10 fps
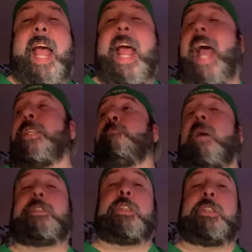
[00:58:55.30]
as
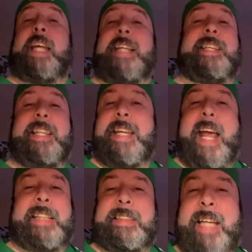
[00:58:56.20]
much as into the
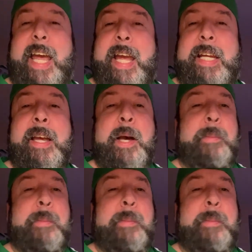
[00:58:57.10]
next day.